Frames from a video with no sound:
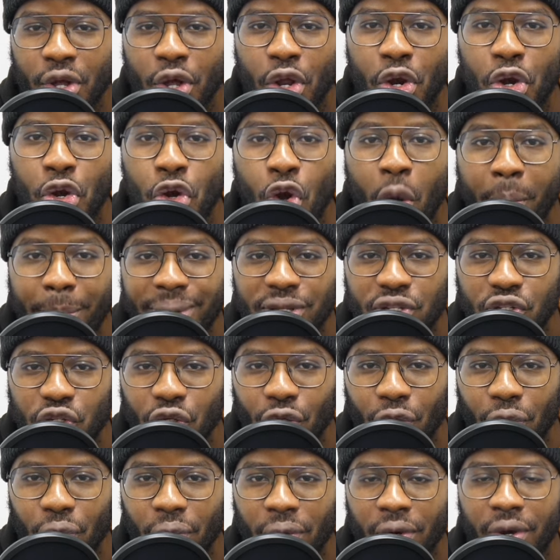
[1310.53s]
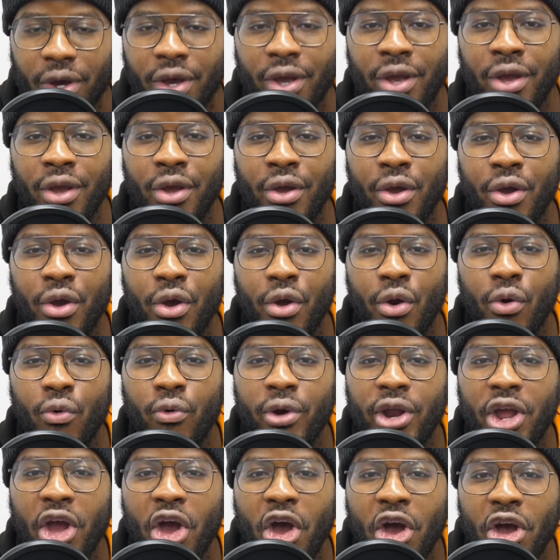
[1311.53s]
Number two,
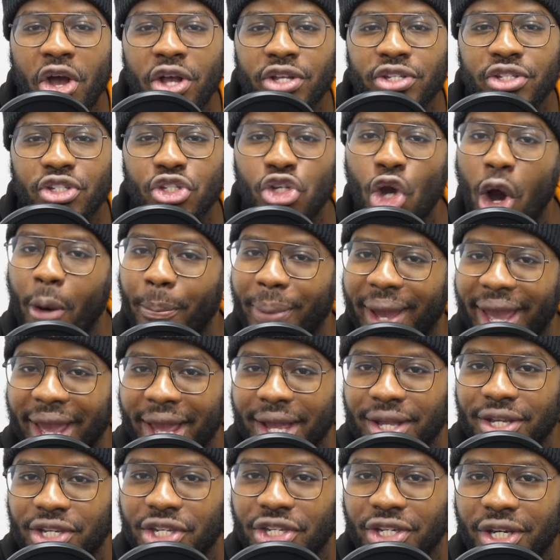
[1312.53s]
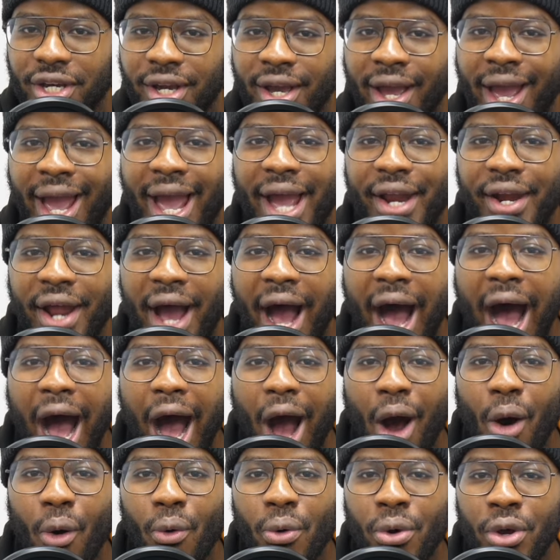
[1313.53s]
rehearse your pitch and
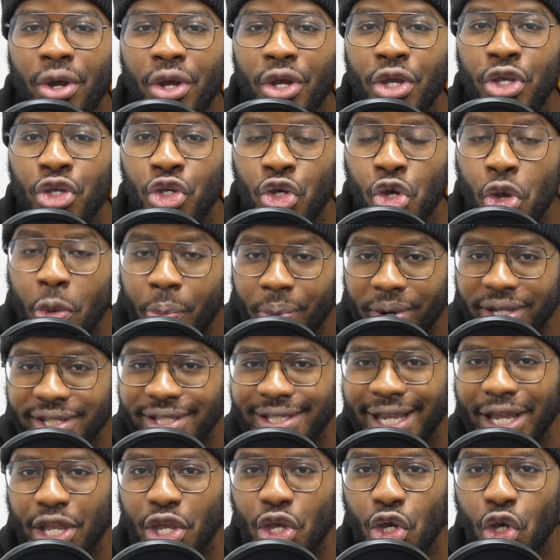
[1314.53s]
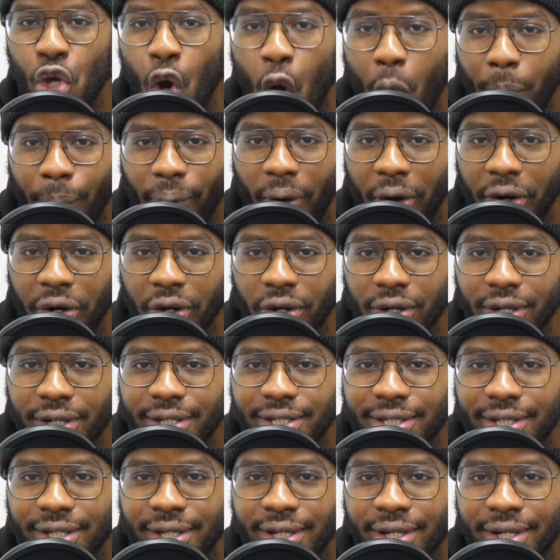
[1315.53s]
how you present your
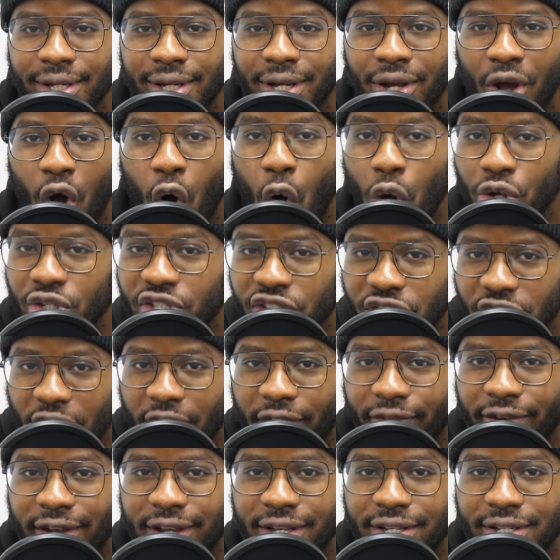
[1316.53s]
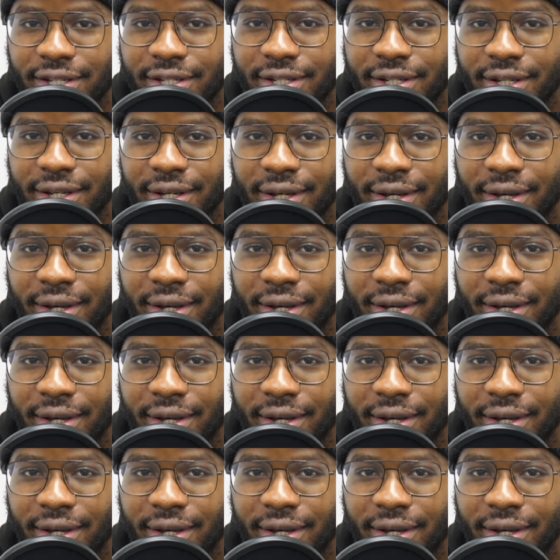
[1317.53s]
product or service